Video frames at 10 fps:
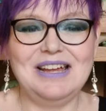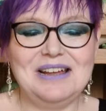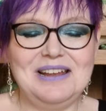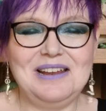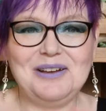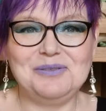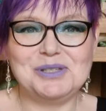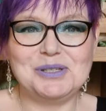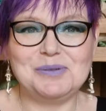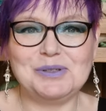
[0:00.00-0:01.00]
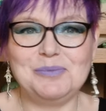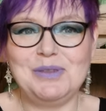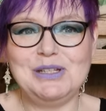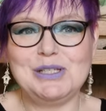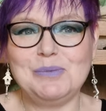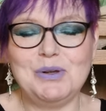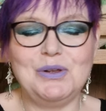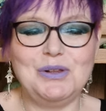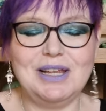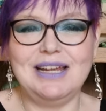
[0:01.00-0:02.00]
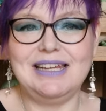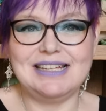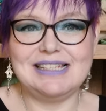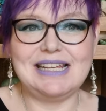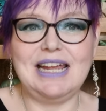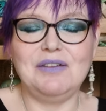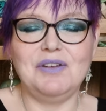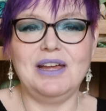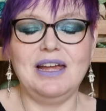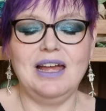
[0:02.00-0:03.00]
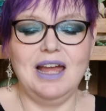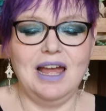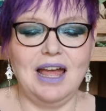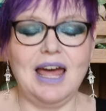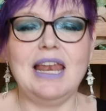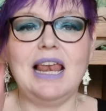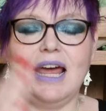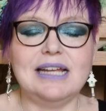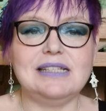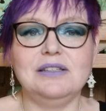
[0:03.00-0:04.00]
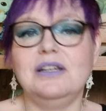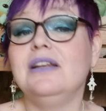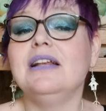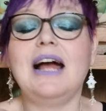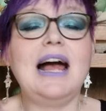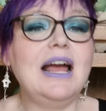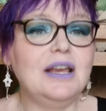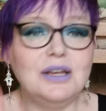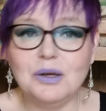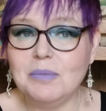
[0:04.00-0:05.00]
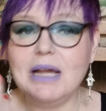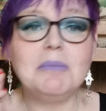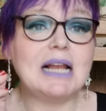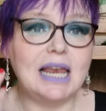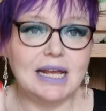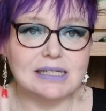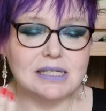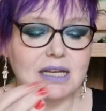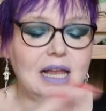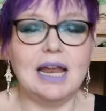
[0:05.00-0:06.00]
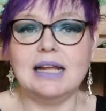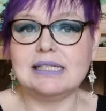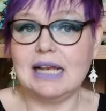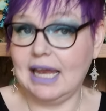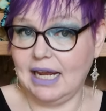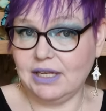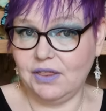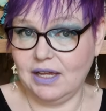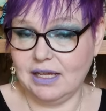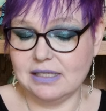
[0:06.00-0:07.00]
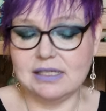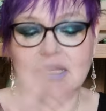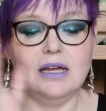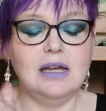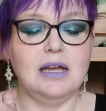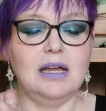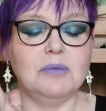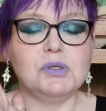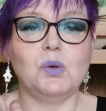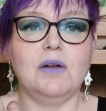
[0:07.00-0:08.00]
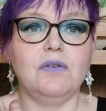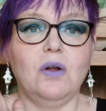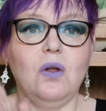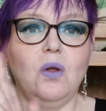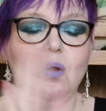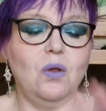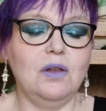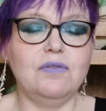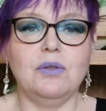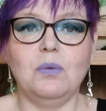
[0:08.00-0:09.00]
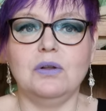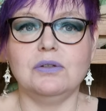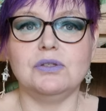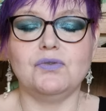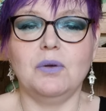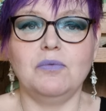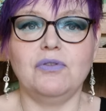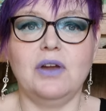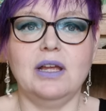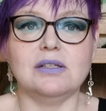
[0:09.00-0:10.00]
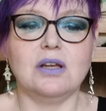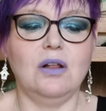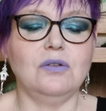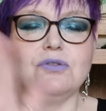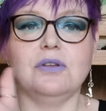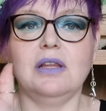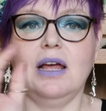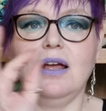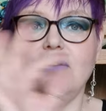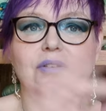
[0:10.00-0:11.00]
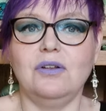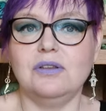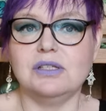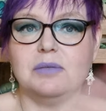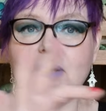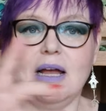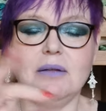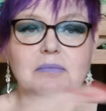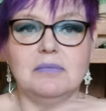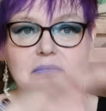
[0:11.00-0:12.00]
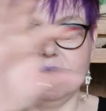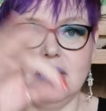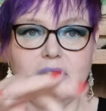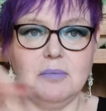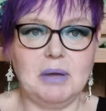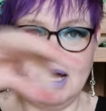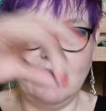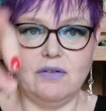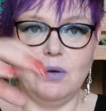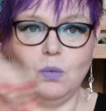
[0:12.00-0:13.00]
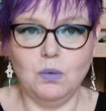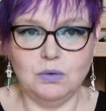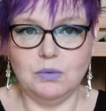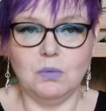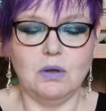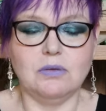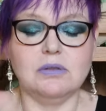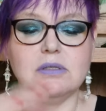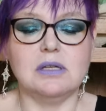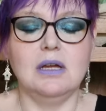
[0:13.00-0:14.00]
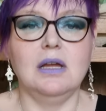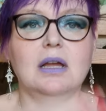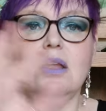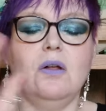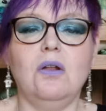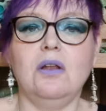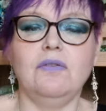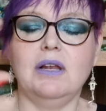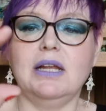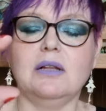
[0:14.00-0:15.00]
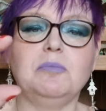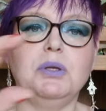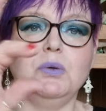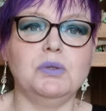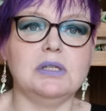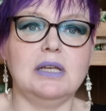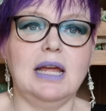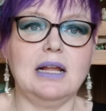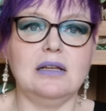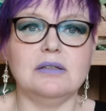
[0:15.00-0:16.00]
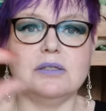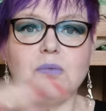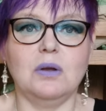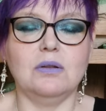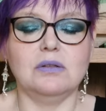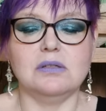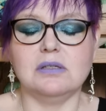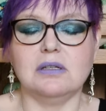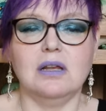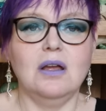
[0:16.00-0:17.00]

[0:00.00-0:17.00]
You know, something small, and you can save it. And I like, you know me, I'm a collector, I like to collect things. So I've got all of the ones from Freya's Cauldron that are all the Sabbat, the pyro wooden ones, all of the little pewter necklace ones and